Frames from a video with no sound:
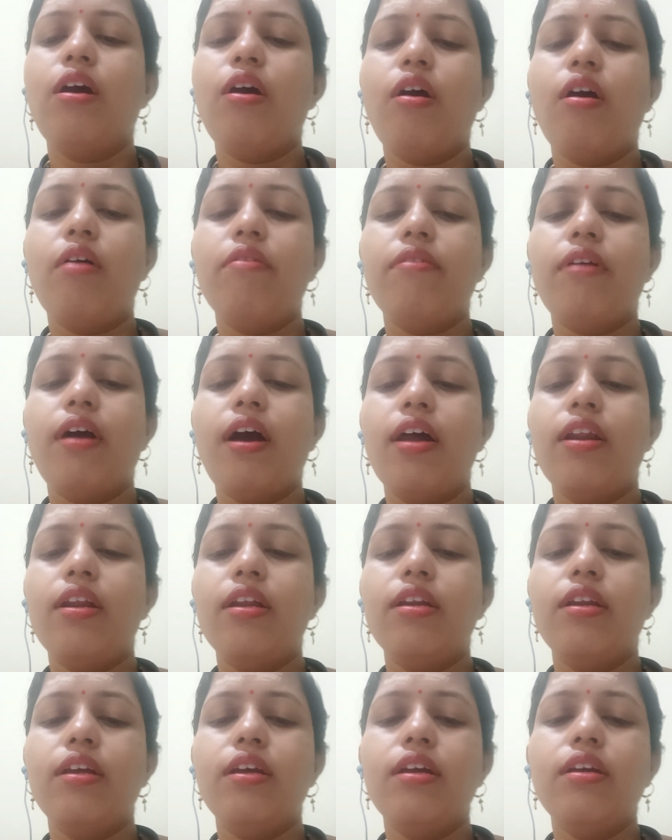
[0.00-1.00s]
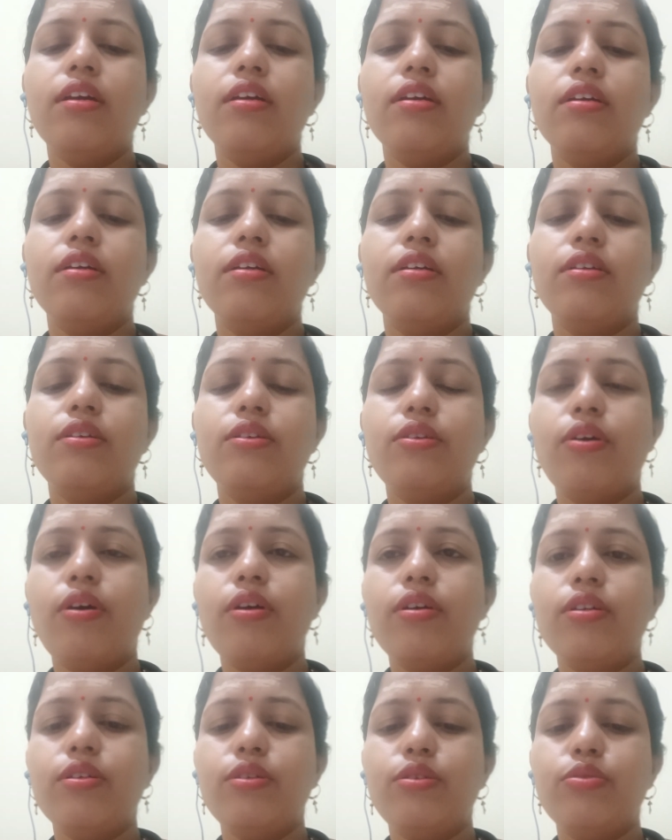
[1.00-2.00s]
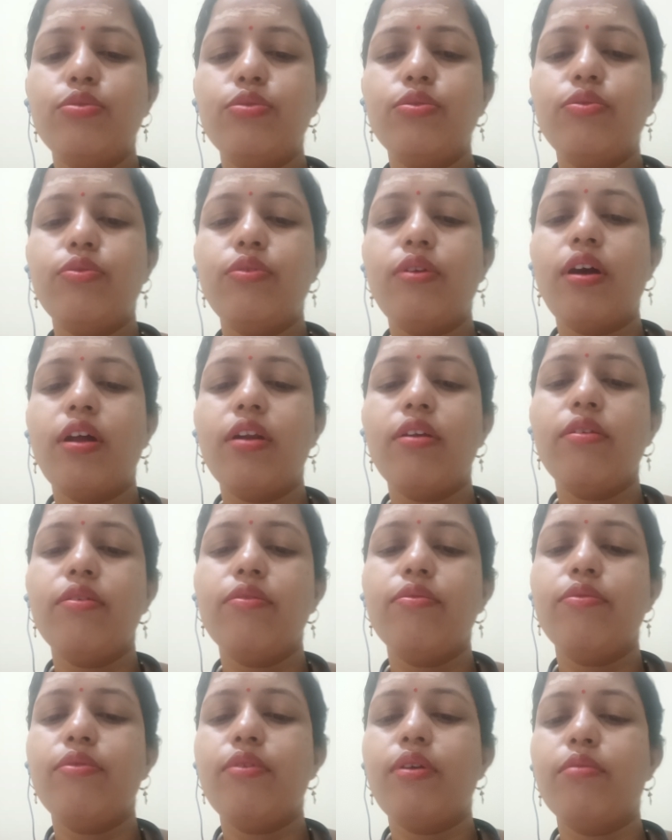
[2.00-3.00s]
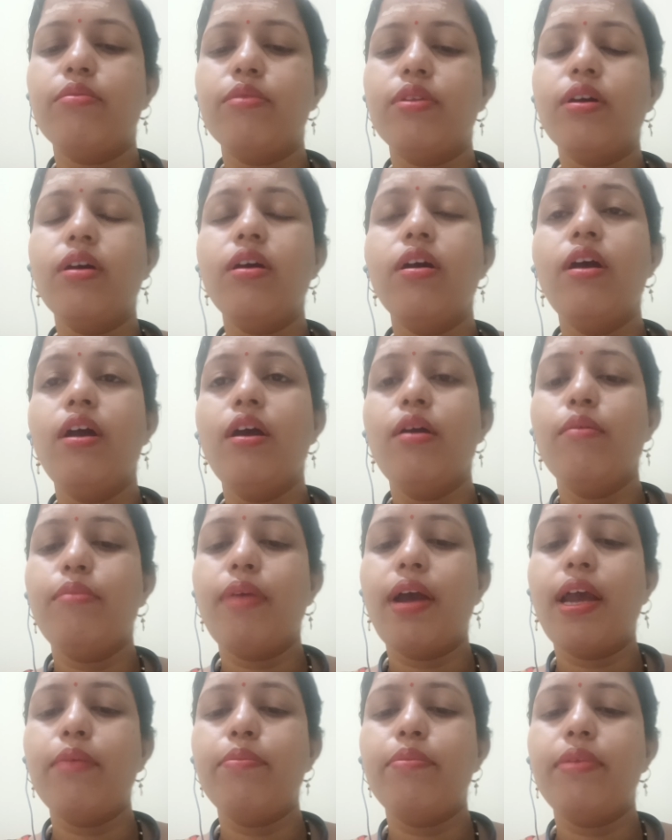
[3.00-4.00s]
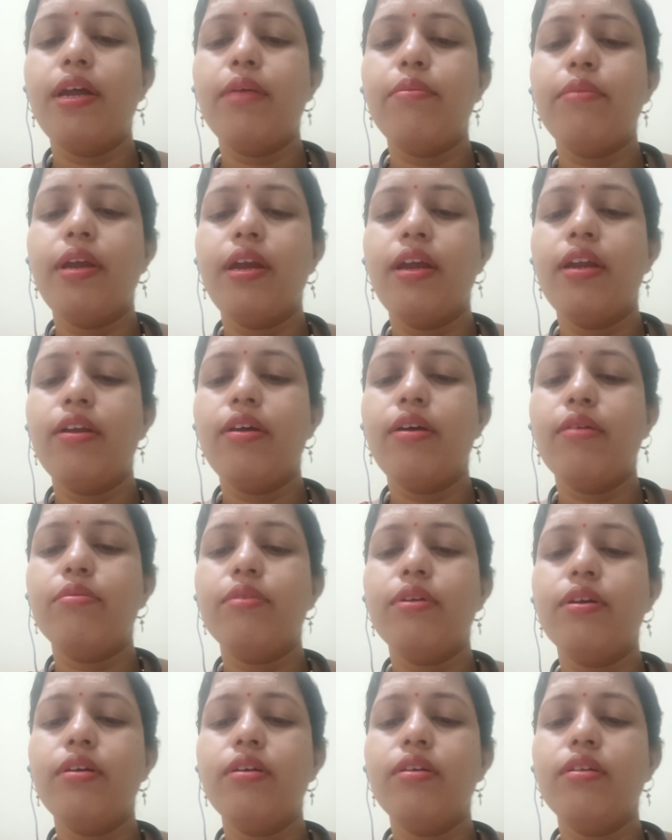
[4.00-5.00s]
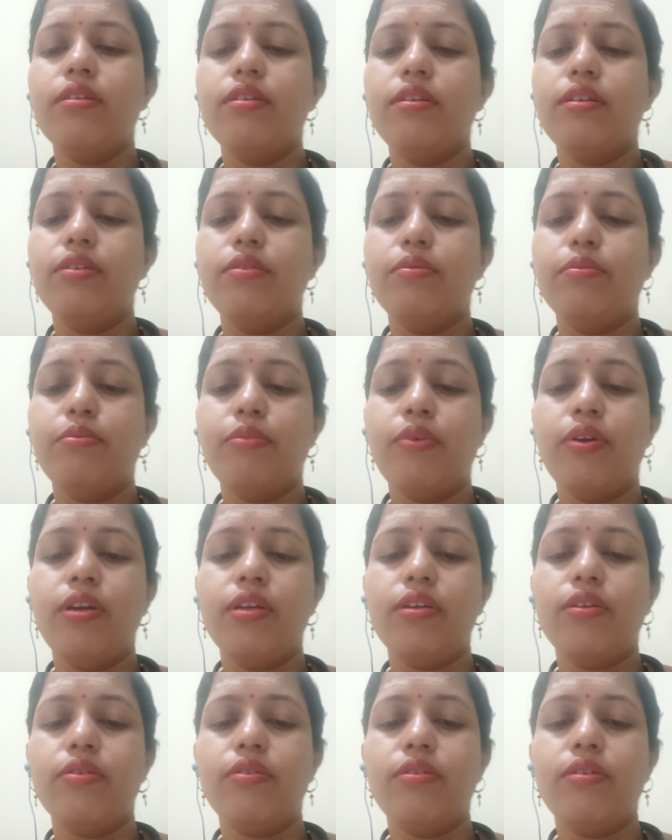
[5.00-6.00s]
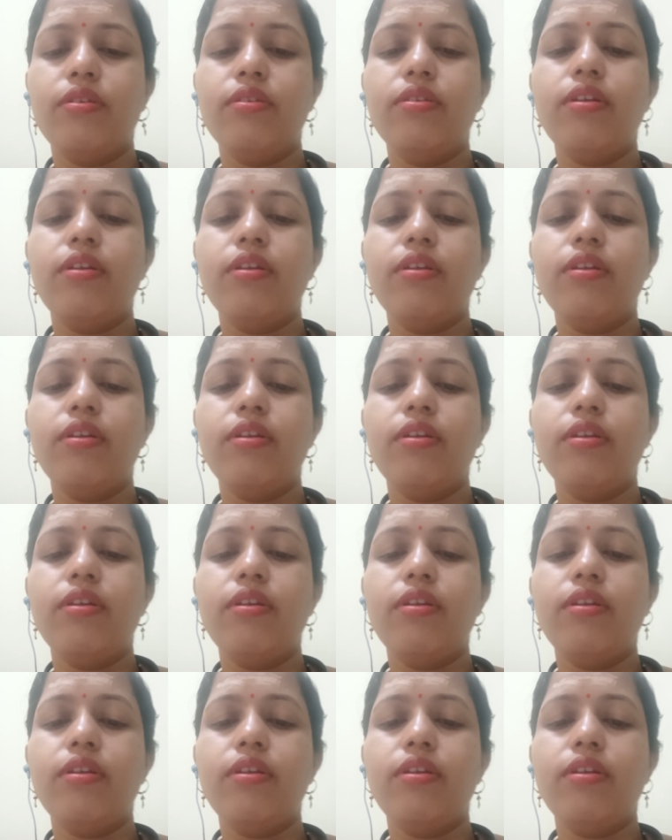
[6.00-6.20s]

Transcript: of RNA not too far from the 5' end of the new molecule.